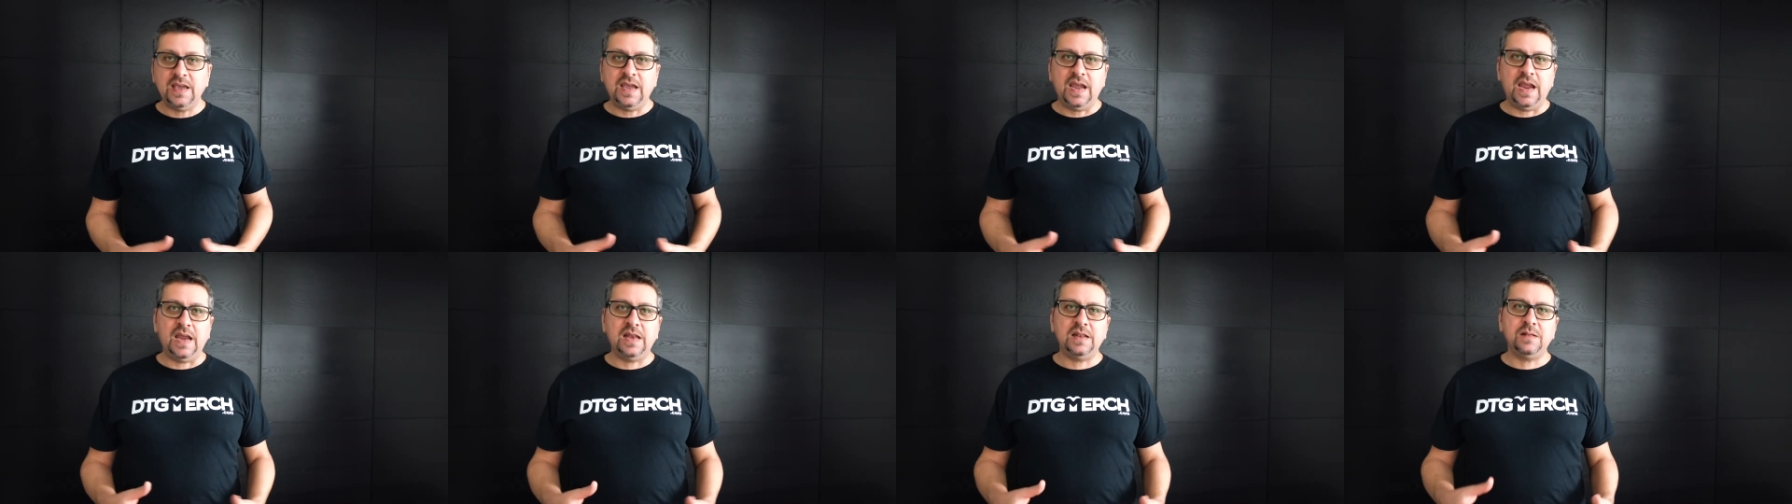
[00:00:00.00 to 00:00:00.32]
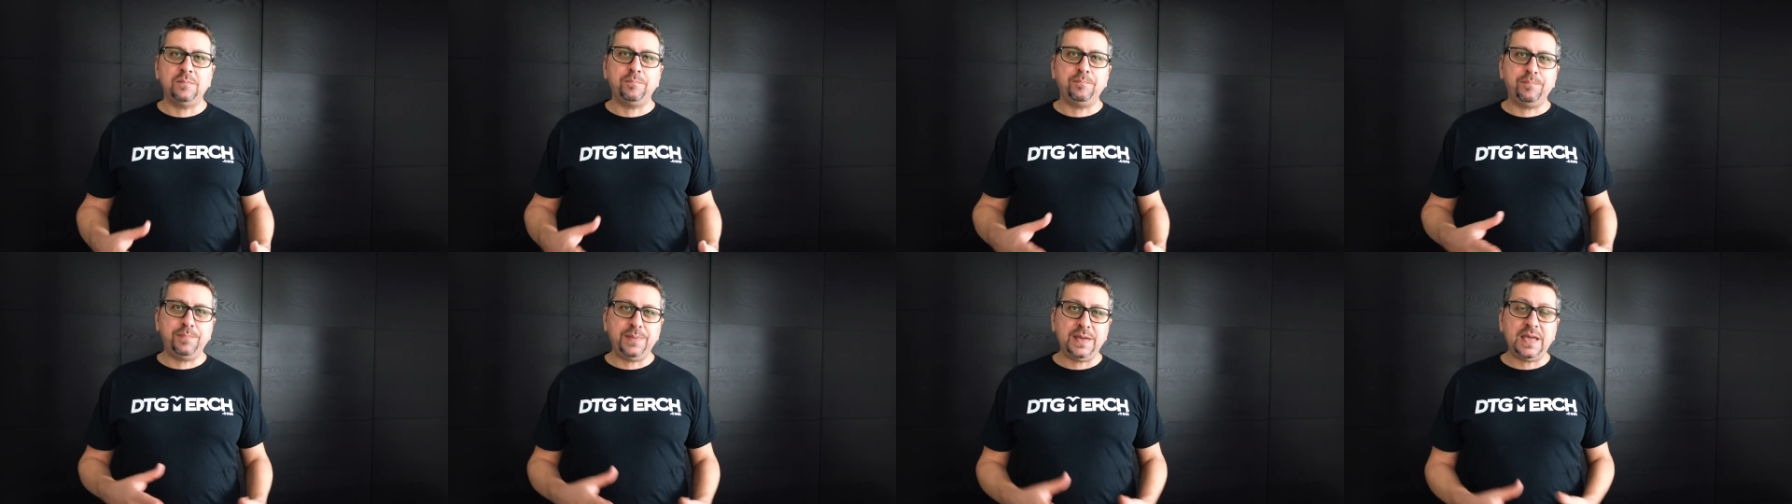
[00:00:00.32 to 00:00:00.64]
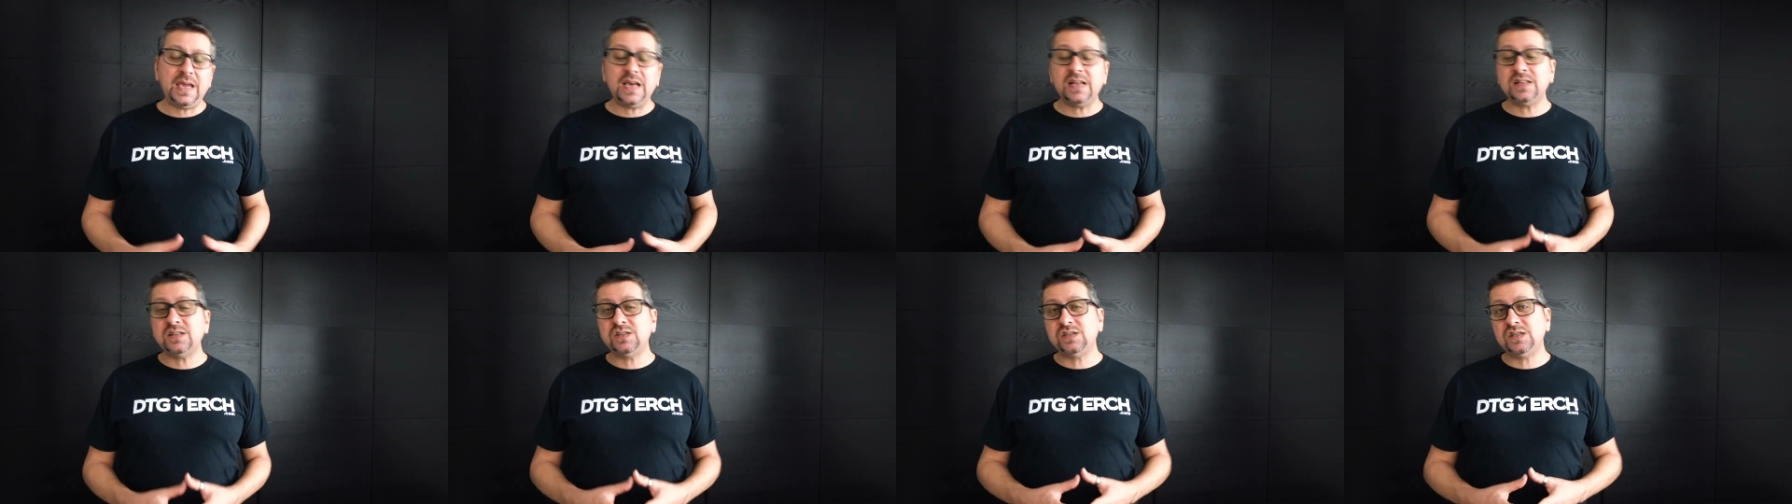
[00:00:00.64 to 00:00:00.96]
And
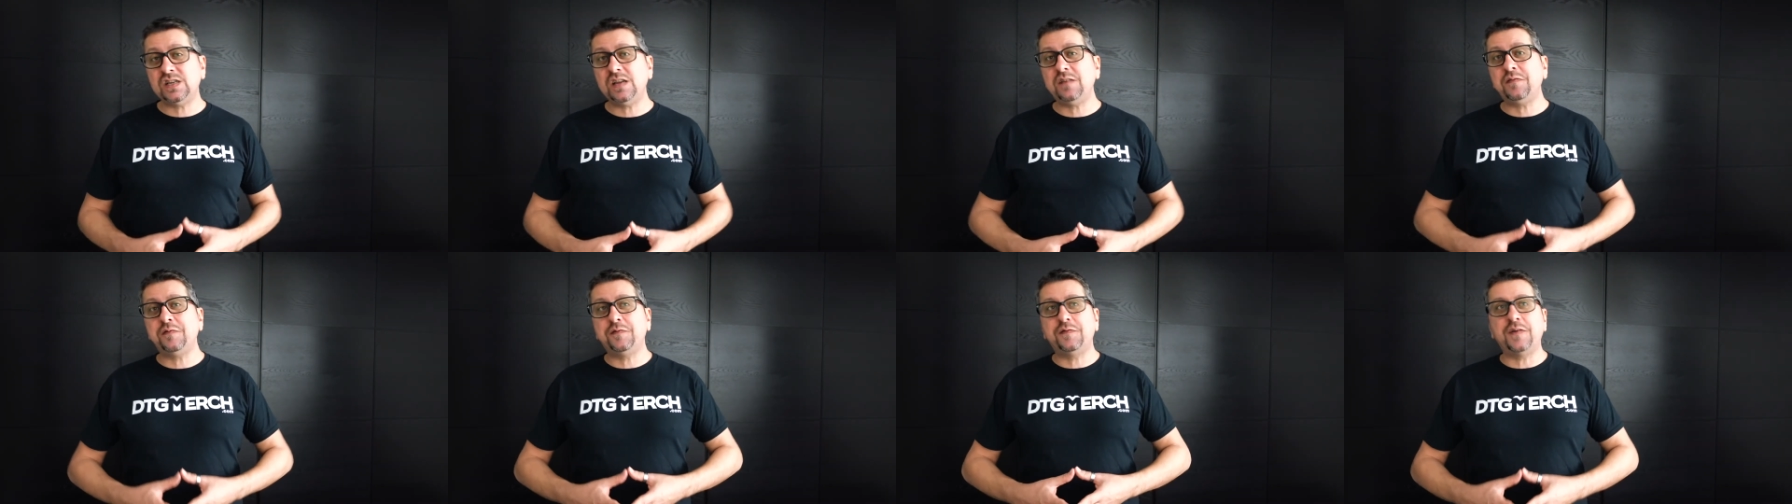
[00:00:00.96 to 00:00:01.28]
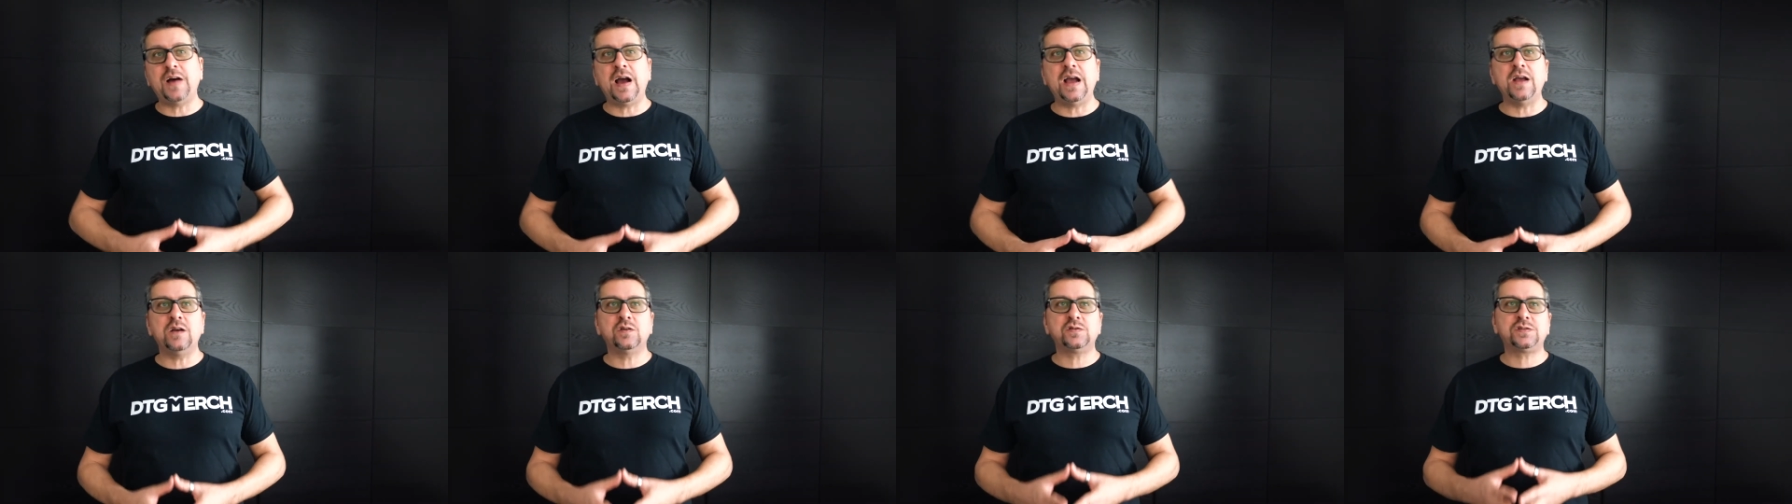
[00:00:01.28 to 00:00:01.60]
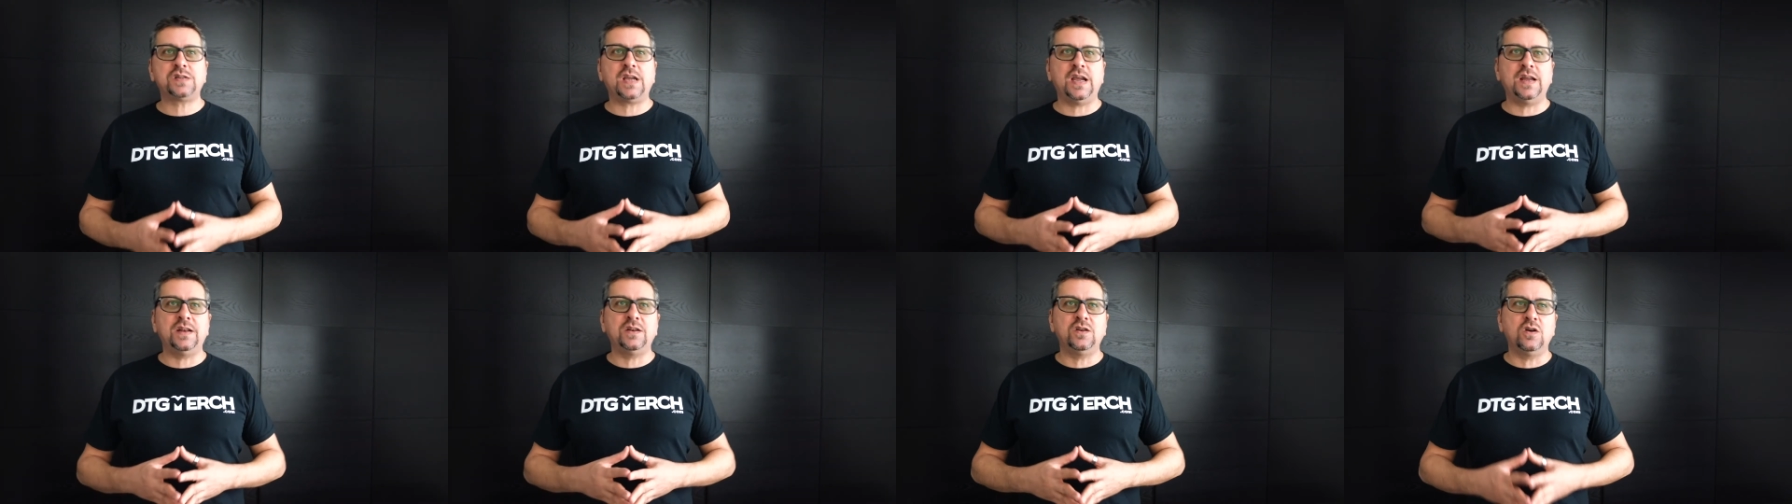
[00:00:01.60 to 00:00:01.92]
P N G files
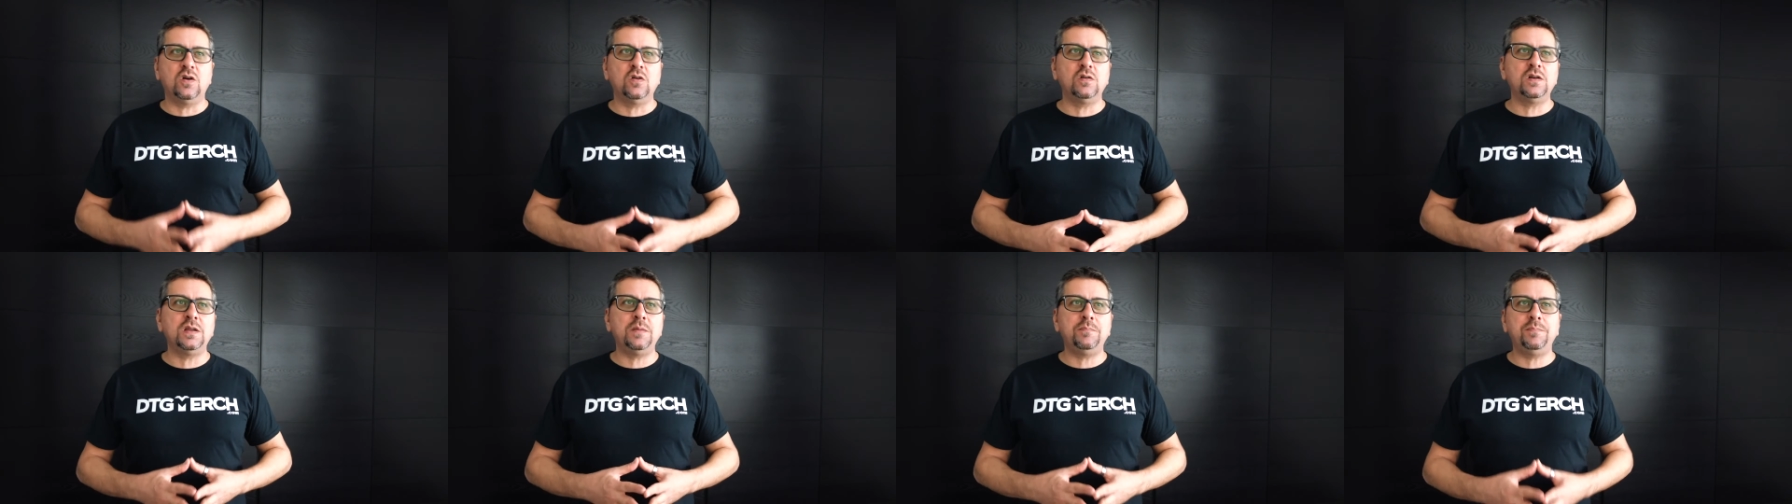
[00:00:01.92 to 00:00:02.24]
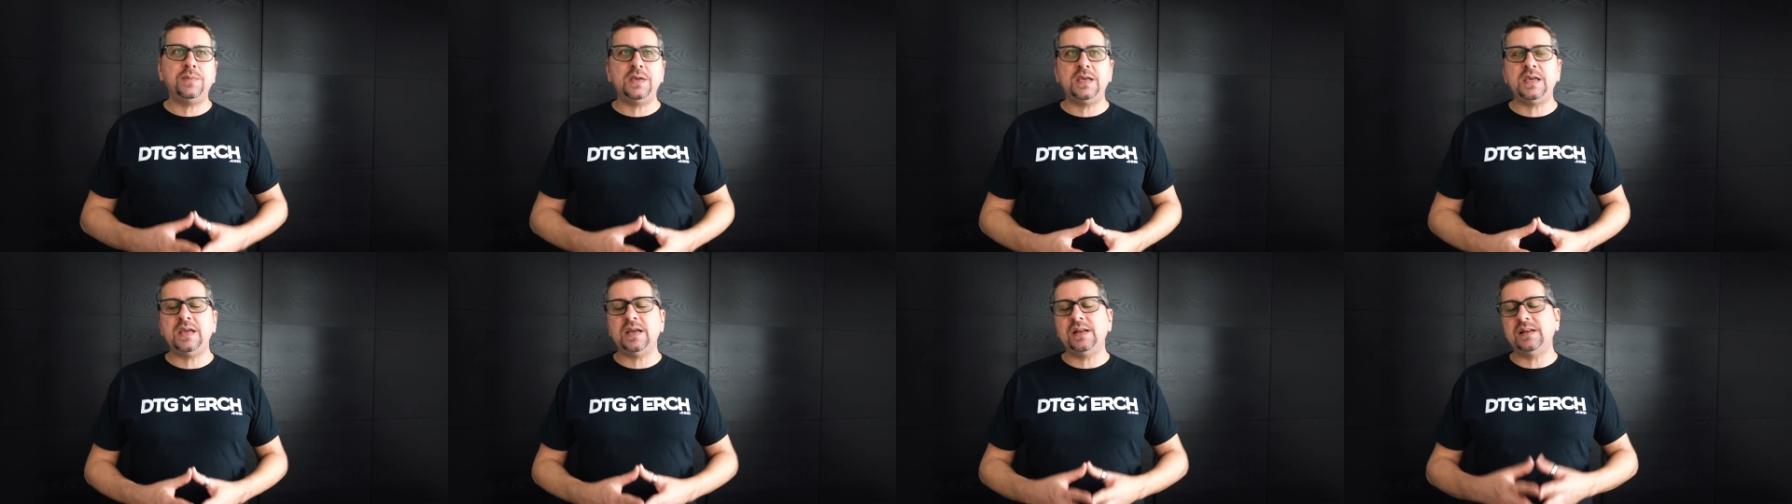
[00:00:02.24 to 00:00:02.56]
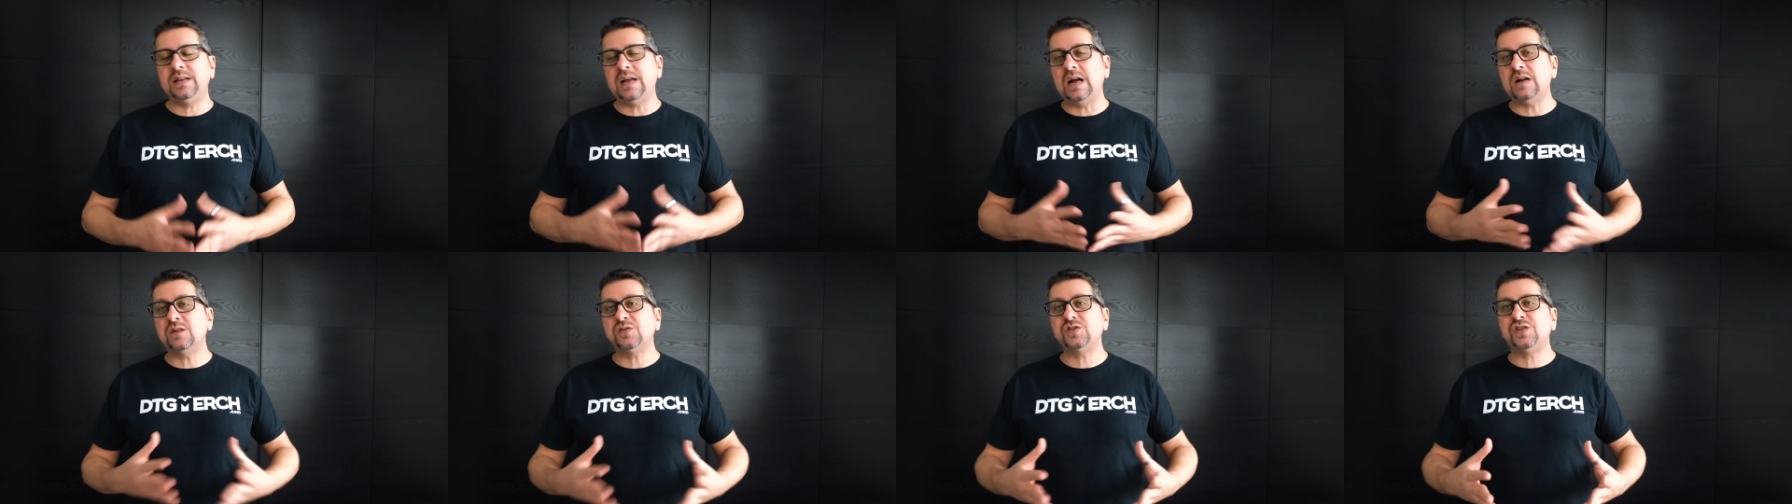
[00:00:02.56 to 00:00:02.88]
can only be in
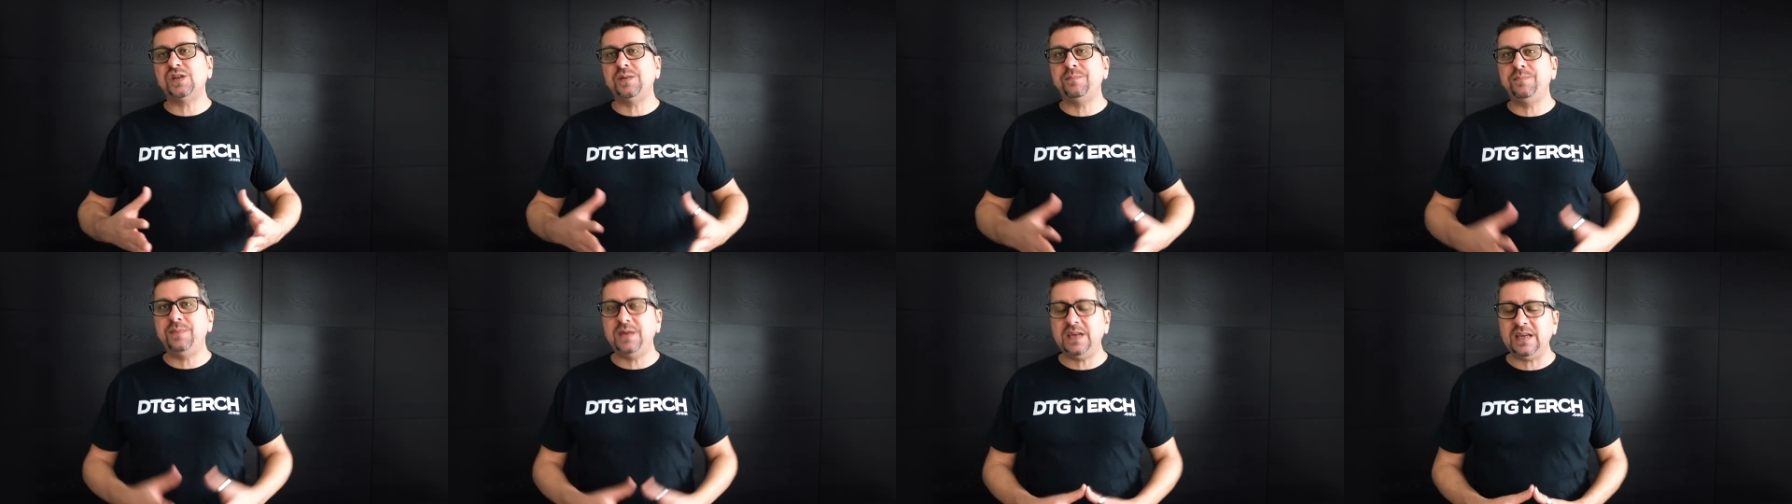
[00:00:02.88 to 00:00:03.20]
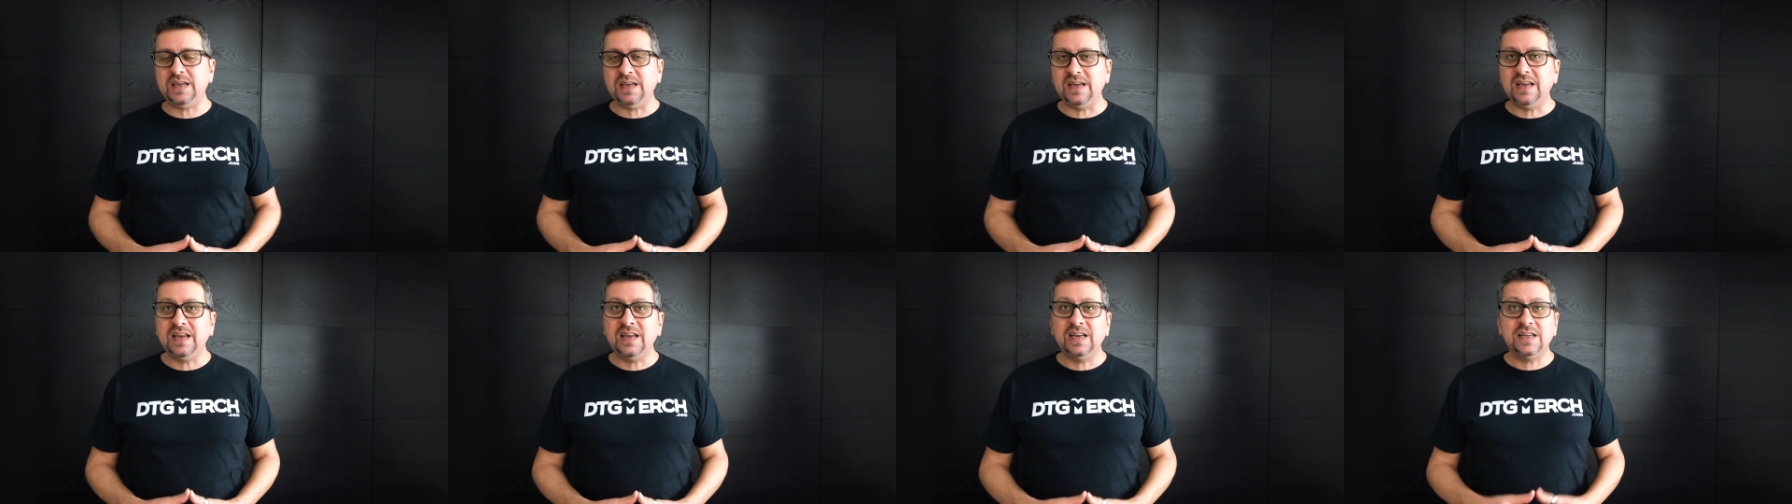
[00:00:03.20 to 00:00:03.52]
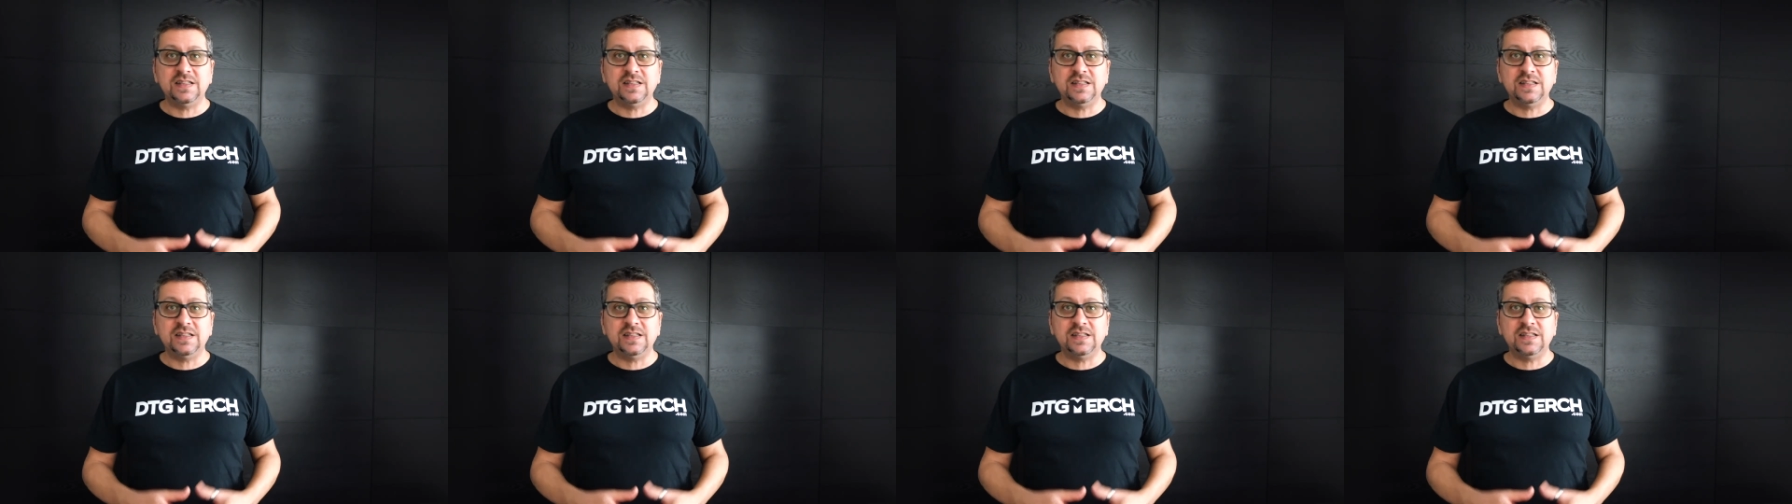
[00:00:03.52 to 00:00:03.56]
R G B,